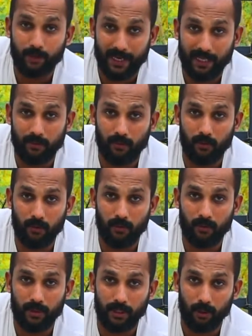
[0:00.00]
your elbow.
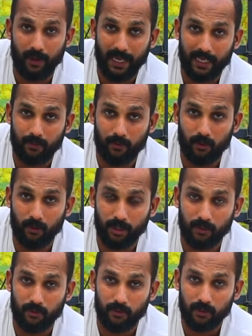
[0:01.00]

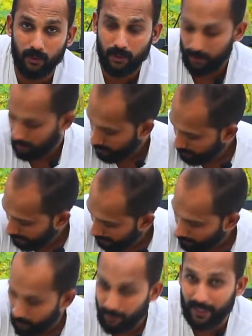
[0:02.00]
The
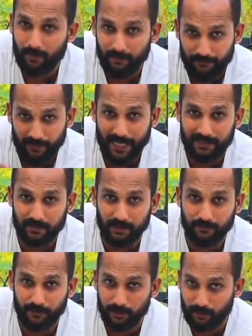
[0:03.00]
elbow become a flat
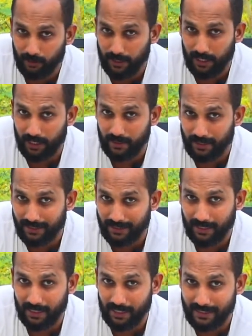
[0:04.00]
surface so that
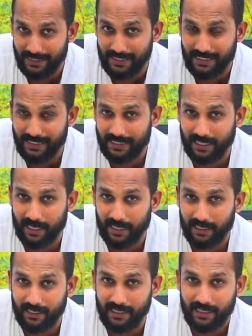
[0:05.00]
the knee
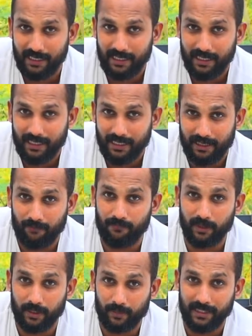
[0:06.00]
can
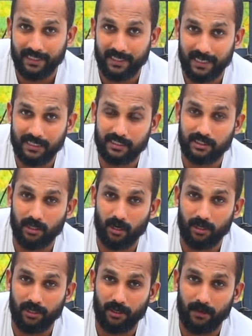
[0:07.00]
comfortably rest
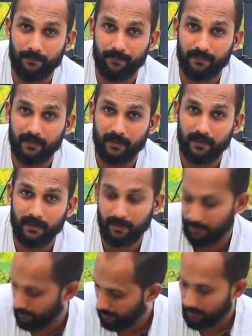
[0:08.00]
on your
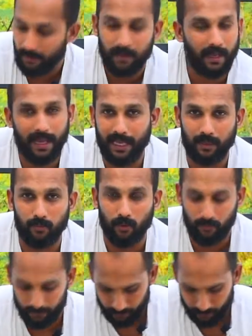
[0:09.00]
elbow.